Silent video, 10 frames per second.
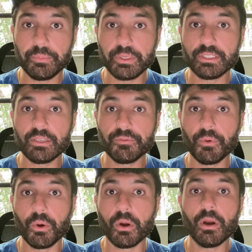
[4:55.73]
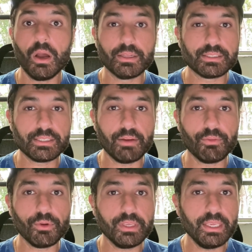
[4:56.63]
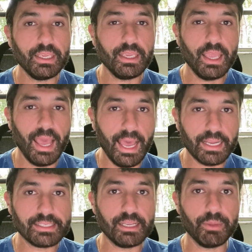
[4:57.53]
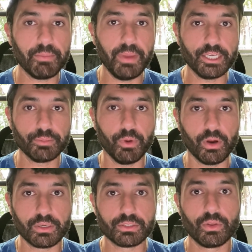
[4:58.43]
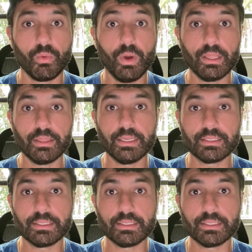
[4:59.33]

G P T four on several key academic academic benchmarks. While